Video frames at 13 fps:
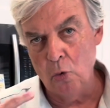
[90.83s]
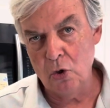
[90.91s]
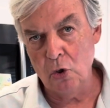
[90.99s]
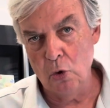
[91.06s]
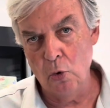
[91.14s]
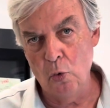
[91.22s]

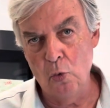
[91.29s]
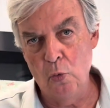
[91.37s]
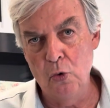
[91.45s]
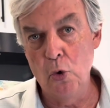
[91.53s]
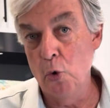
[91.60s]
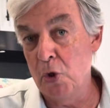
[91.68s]
to
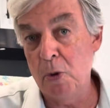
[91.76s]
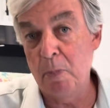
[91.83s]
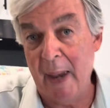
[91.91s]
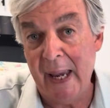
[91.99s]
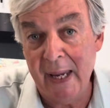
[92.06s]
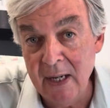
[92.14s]
New
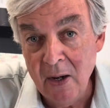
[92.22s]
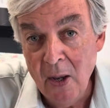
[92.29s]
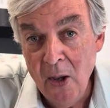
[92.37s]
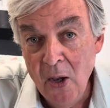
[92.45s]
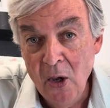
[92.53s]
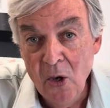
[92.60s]
Spain,
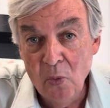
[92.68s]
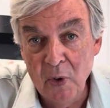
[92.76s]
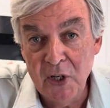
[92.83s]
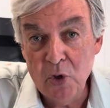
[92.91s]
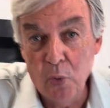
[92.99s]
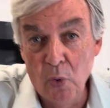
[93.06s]

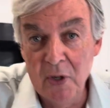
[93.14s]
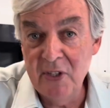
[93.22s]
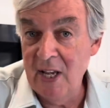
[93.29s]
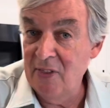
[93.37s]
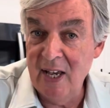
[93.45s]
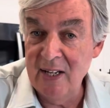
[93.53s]
which was
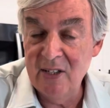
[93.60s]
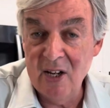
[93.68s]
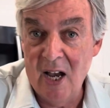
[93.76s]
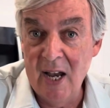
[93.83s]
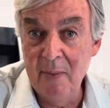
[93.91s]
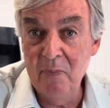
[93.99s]
at that
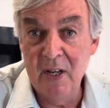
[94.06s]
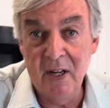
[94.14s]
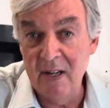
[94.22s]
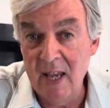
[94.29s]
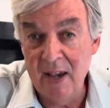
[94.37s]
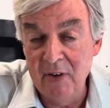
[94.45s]
time, they
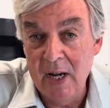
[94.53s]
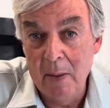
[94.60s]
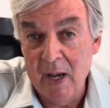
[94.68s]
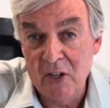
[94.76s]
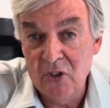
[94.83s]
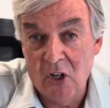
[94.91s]
didn't have a name
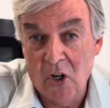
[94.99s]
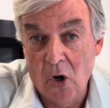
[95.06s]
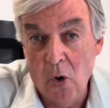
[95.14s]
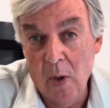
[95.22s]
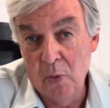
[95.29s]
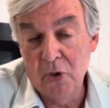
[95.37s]

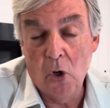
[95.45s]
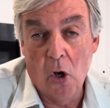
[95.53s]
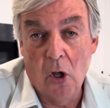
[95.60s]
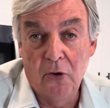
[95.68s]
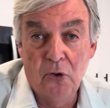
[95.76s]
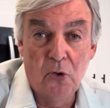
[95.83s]
Mexico. It was
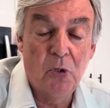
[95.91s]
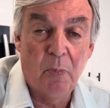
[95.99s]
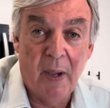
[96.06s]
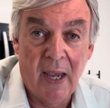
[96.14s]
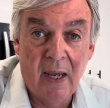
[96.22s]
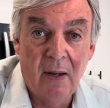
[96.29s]
called New
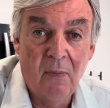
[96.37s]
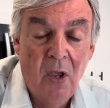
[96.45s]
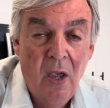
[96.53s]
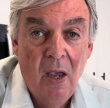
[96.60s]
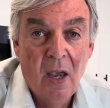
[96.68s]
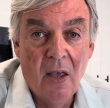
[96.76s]
Spain.
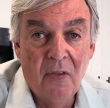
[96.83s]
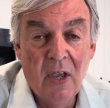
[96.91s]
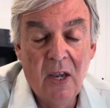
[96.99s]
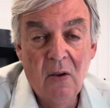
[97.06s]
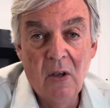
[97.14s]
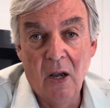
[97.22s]

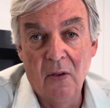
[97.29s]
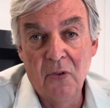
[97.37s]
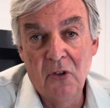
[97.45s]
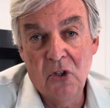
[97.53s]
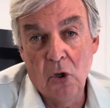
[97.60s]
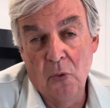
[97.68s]

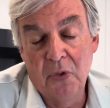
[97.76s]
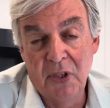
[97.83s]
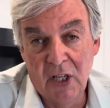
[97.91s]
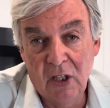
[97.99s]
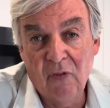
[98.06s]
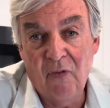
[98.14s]
And so
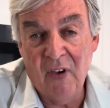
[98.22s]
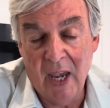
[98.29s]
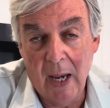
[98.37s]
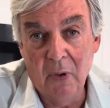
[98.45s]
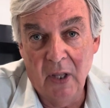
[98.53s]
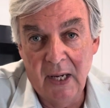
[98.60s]
this
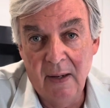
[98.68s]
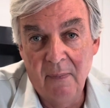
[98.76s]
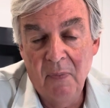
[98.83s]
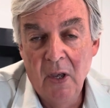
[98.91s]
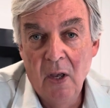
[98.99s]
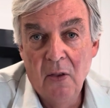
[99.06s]

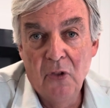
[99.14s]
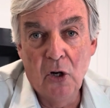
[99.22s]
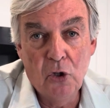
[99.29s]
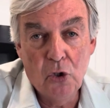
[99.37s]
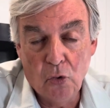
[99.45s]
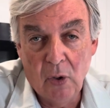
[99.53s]
family, their
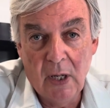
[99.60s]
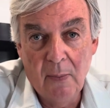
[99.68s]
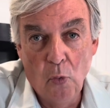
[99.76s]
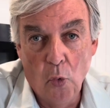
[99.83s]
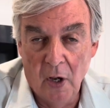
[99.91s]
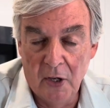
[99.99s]

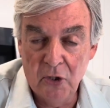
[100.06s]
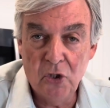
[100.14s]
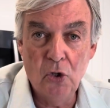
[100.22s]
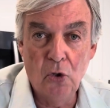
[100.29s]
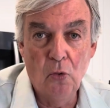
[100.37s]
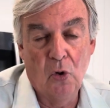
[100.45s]
dream was
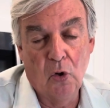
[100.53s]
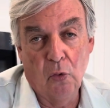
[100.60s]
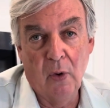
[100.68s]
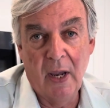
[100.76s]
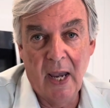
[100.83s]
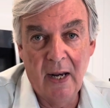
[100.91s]
to
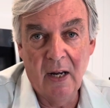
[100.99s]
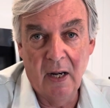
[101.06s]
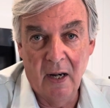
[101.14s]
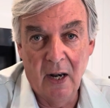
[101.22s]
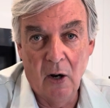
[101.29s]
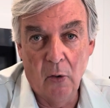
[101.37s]
create an
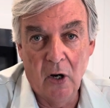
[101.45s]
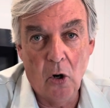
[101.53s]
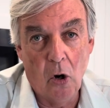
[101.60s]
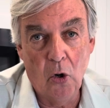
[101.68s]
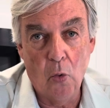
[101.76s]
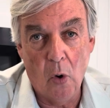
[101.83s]
area
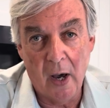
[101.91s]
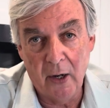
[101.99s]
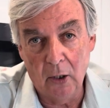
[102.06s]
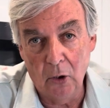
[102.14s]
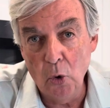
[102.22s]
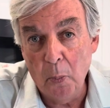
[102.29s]
called
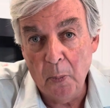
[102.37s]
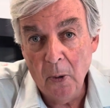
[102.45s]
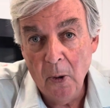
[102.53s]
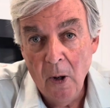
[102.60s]
Guadalupe